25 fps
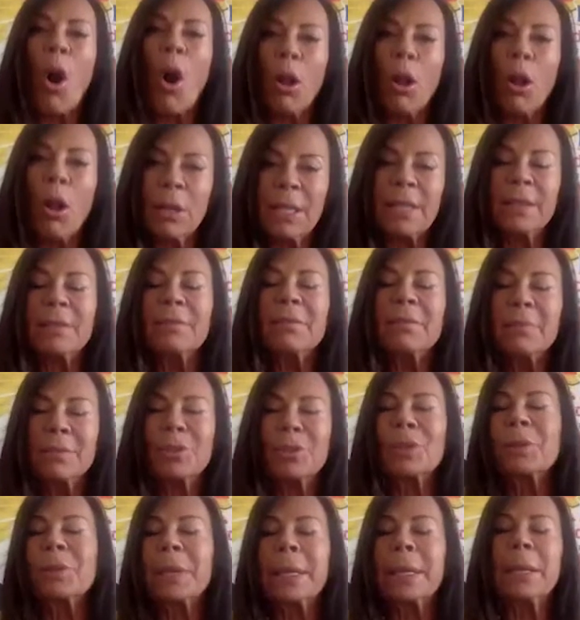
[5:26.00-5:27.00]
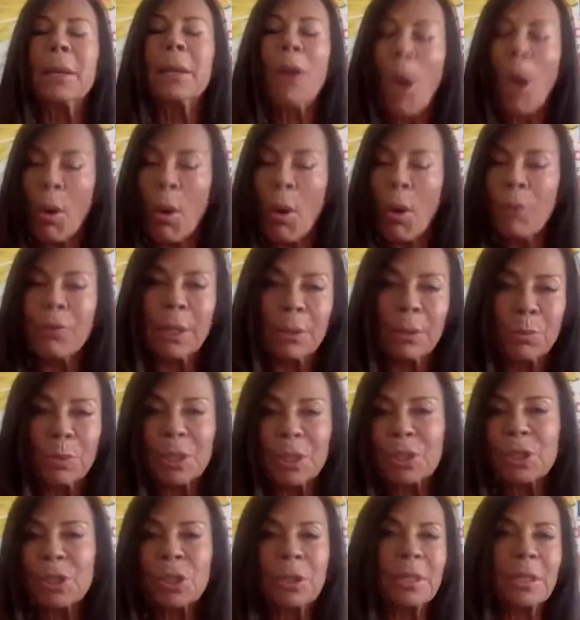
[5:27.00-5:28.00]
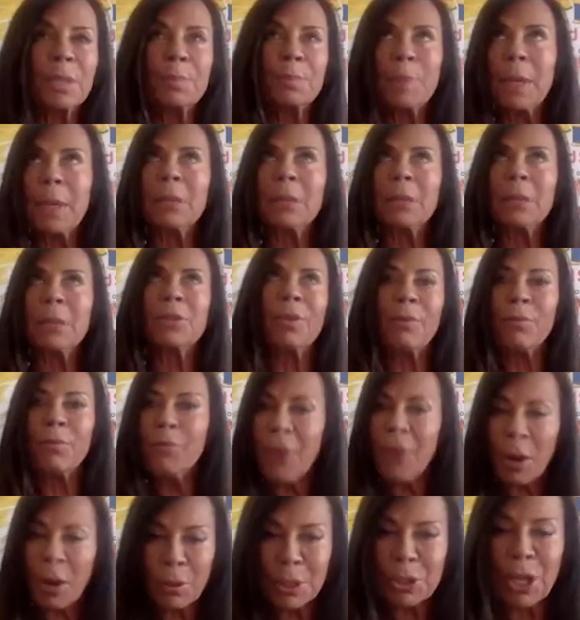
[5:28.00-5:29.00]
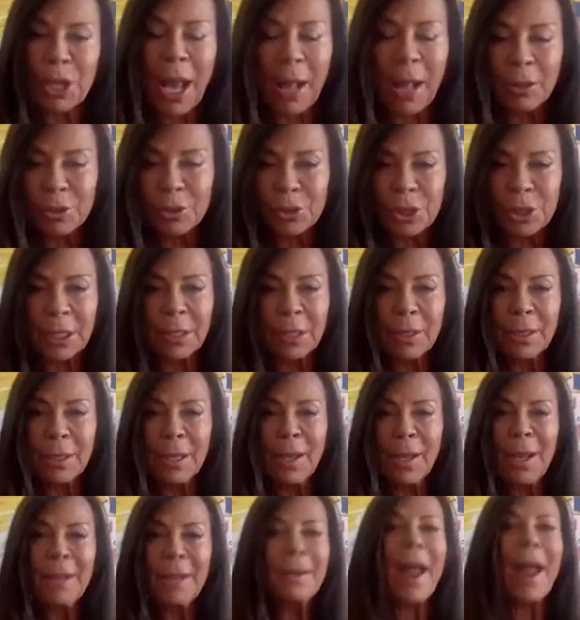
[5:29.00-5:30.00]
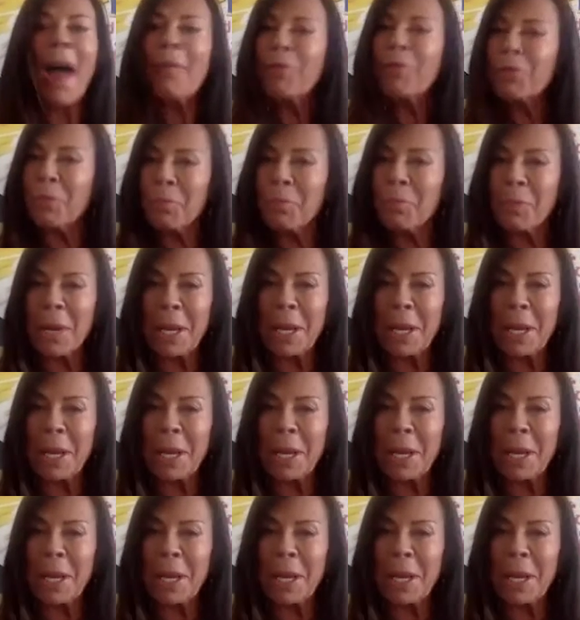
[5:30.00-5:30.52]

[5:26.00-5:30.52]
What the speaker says: all in during COVID, which has been very challenging. Not for me,